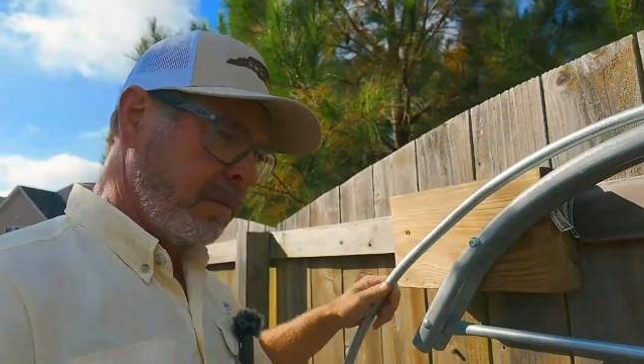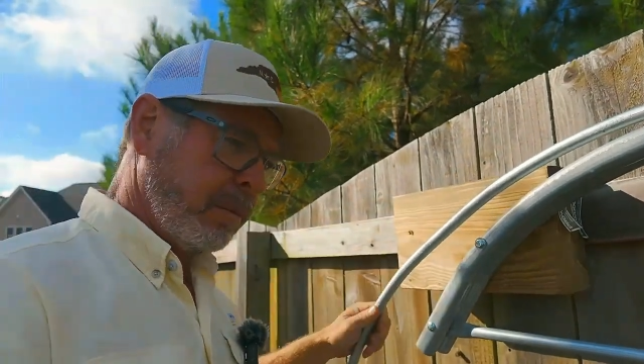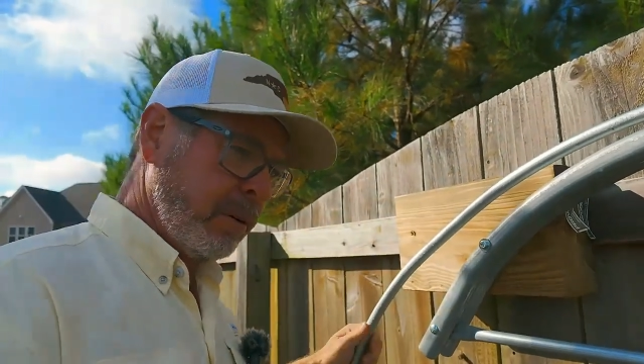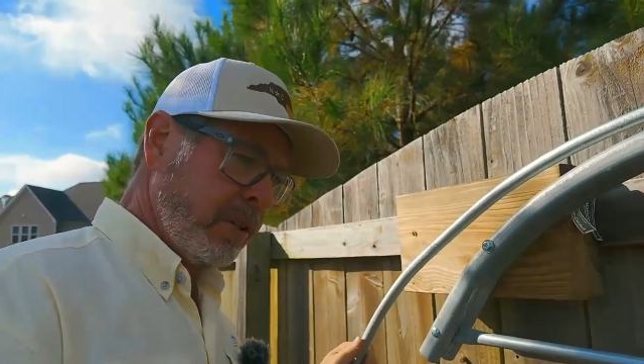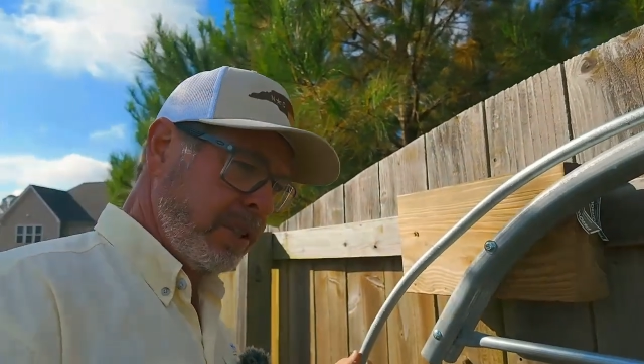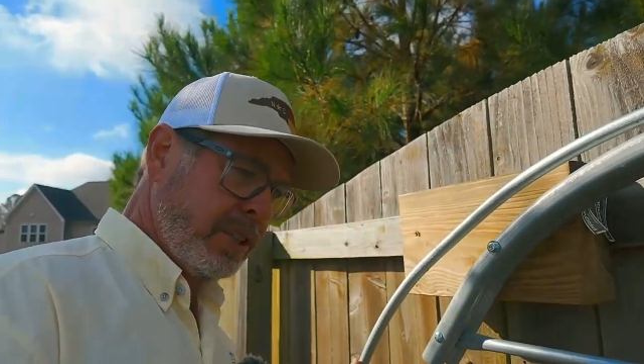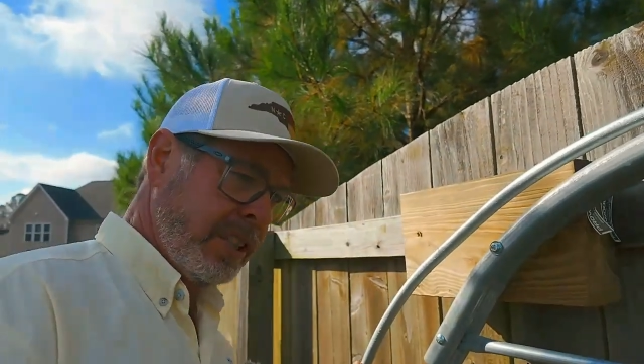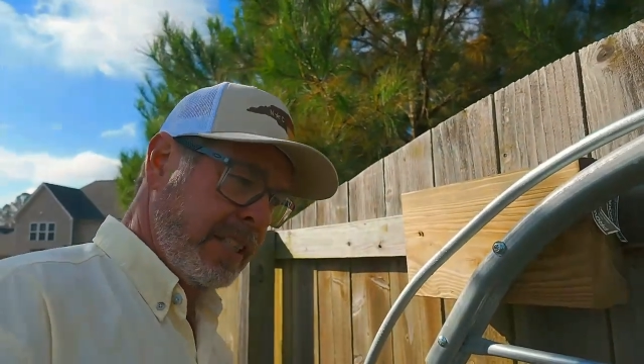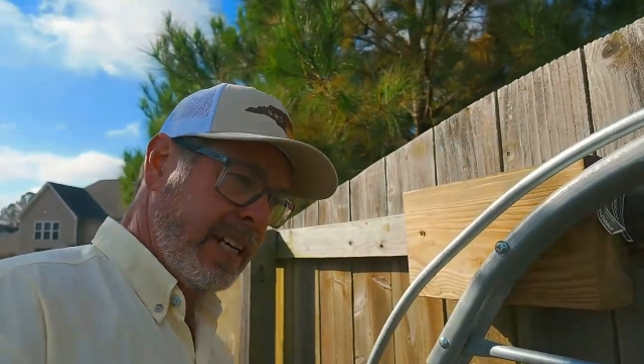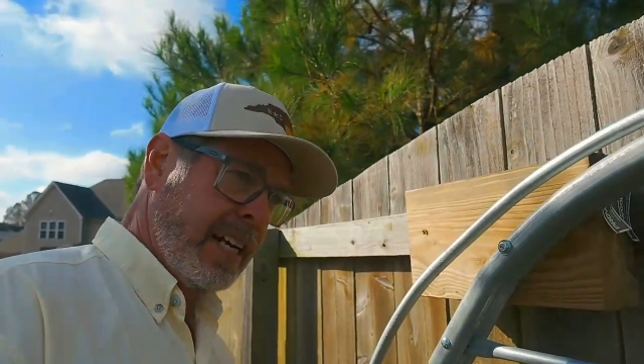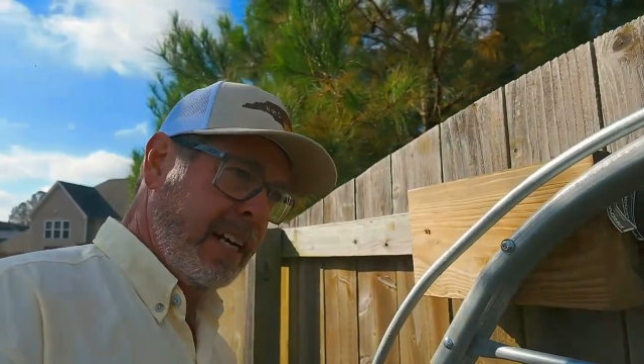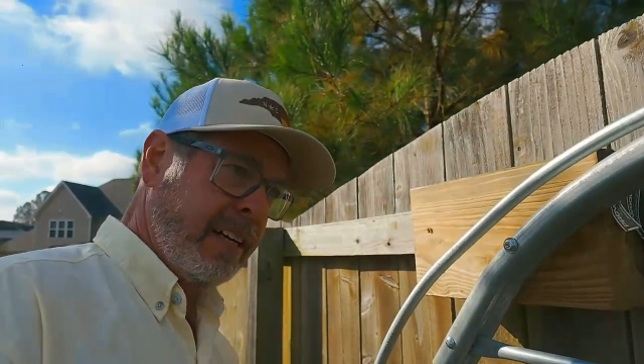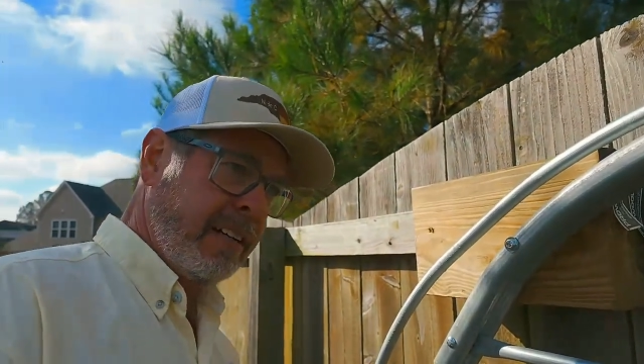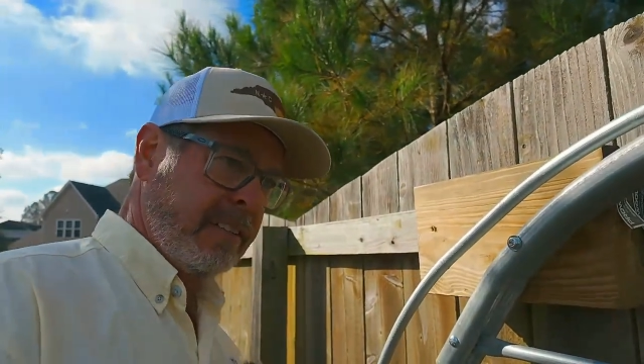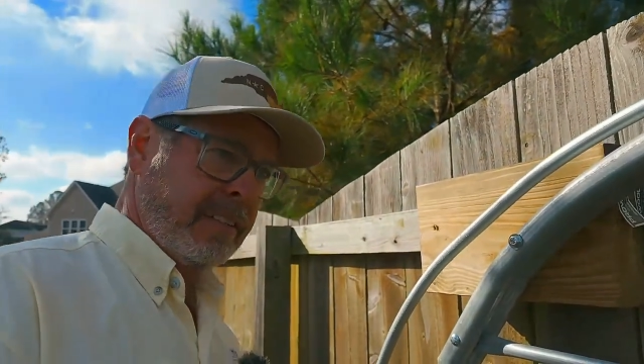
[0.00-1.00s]
push it
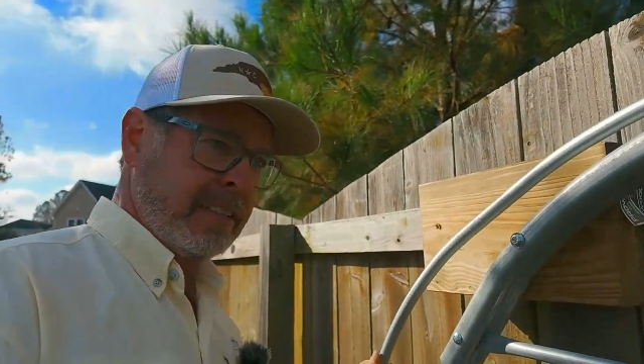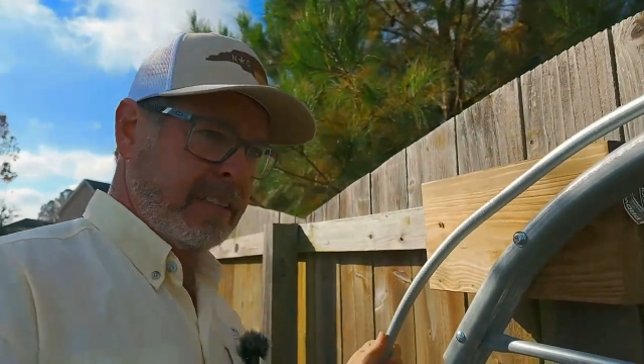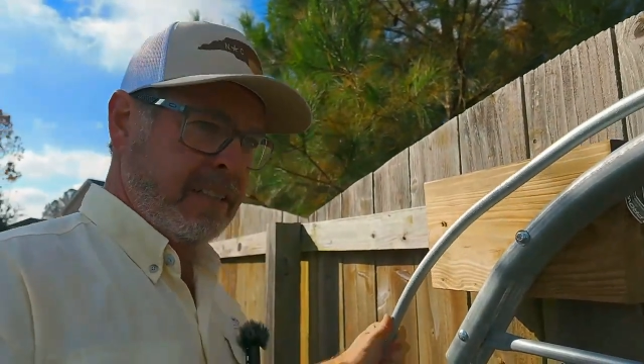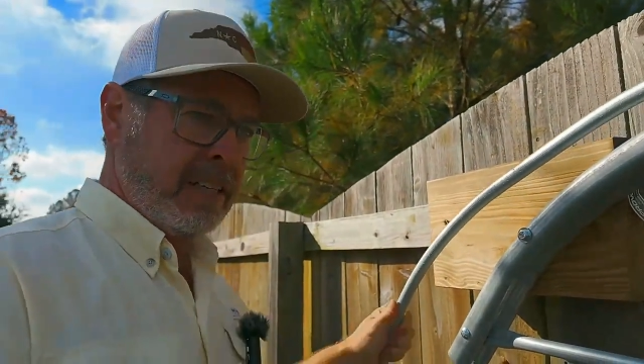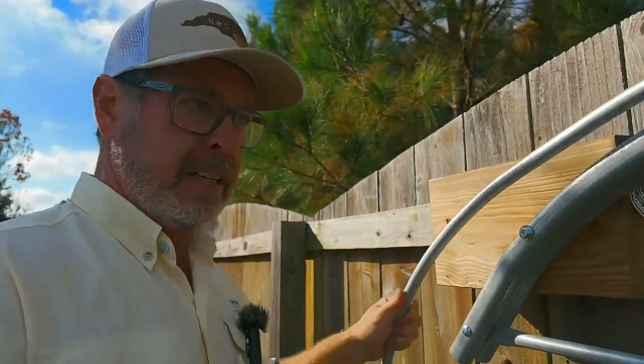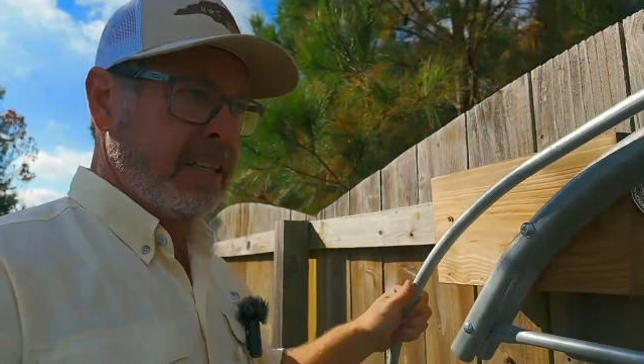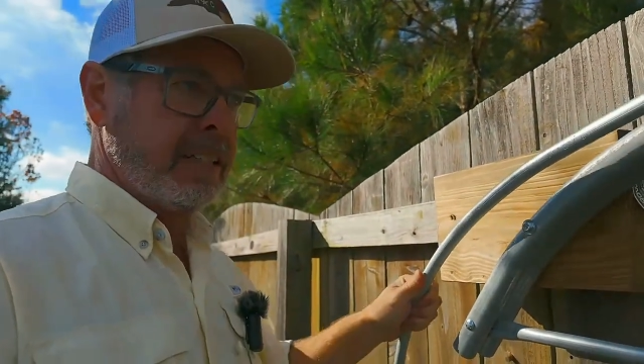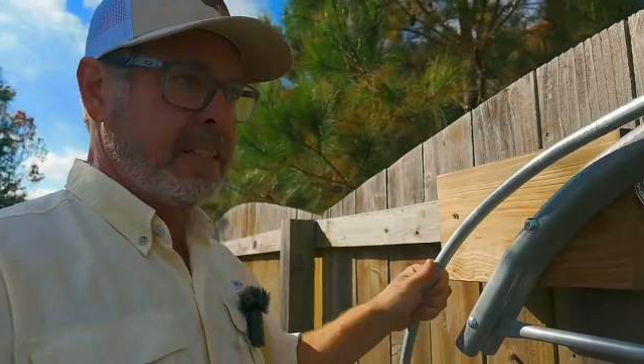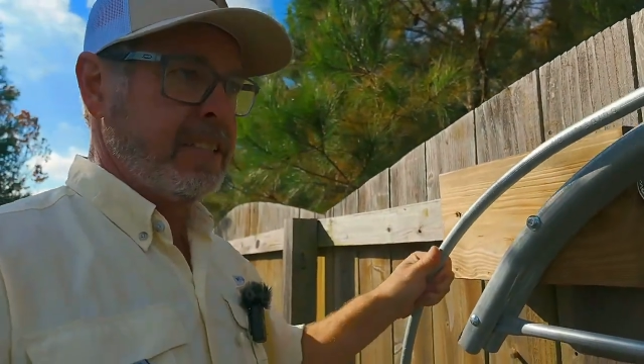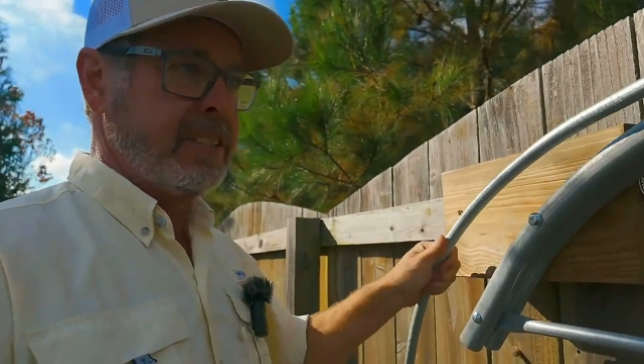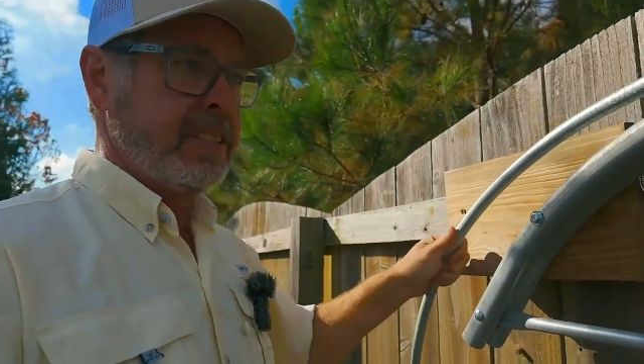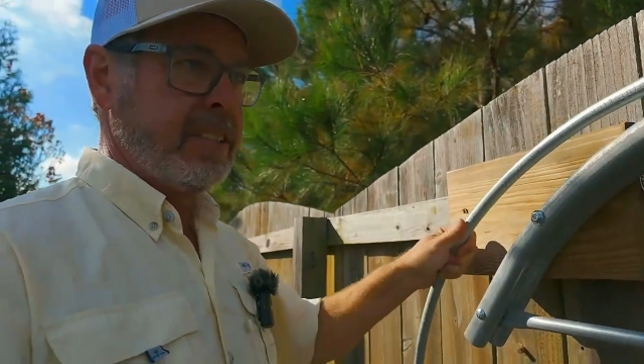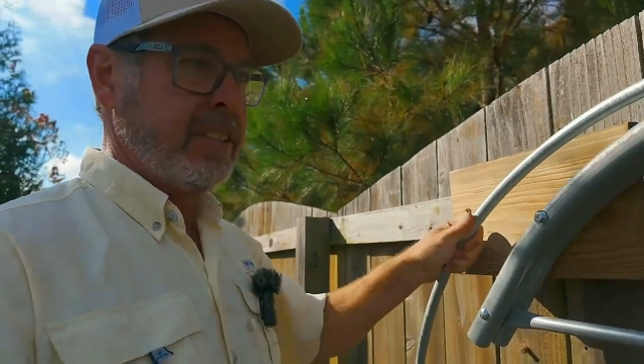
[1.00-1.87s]
down on this,